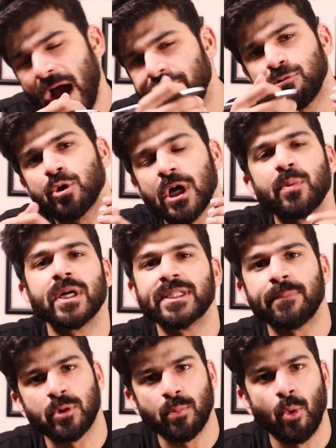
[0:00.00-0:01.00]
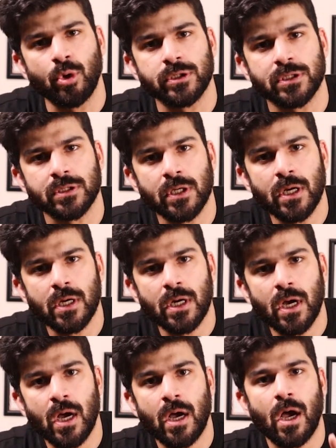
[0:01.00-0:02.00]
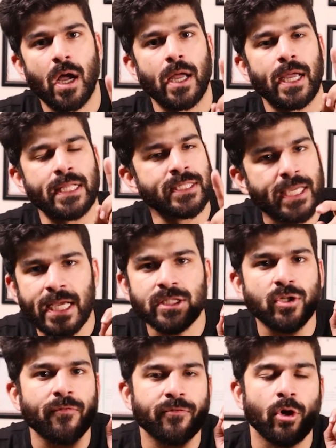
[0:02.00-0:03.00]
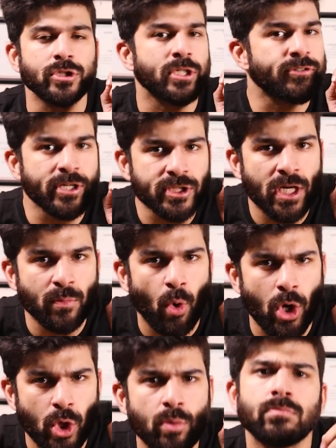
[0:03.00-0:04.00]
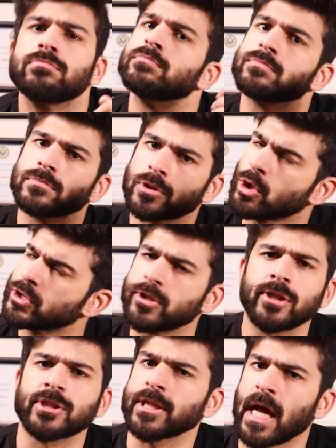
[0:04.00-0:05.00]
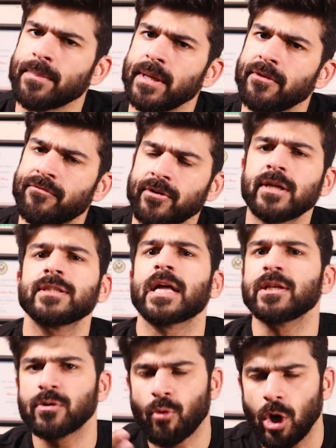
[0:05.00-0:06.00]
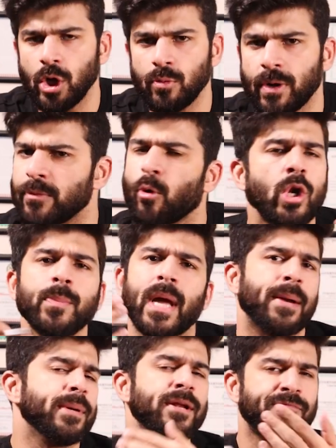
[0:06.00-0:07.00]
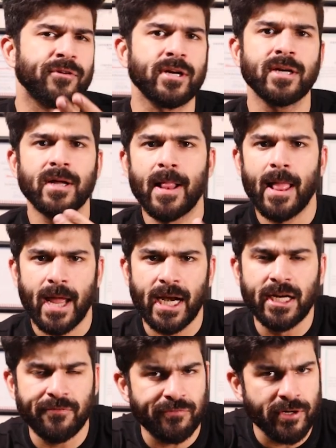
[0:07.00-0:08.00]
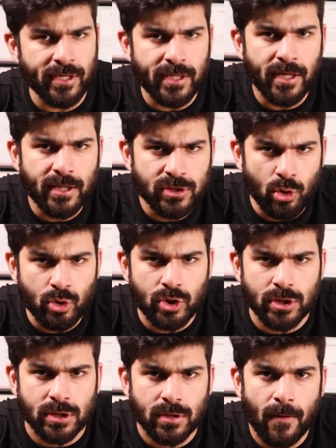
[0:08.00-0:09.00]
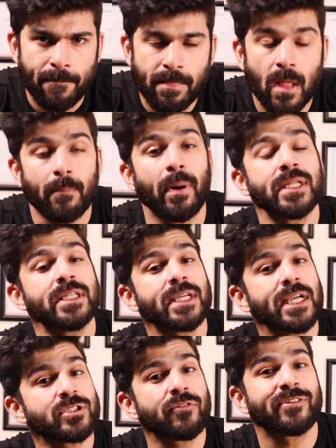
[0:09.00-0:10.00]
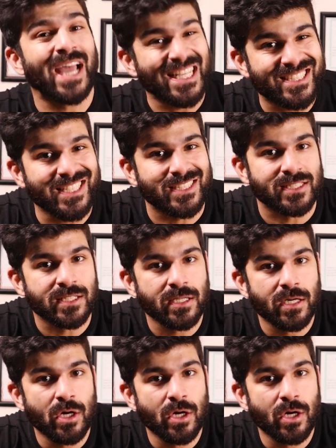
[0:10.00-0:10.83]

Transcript: have to convert them to moles. In the case of concentration and volume, concentration can be different than the volume, and volume can be different in different solutions. But in the case of gases,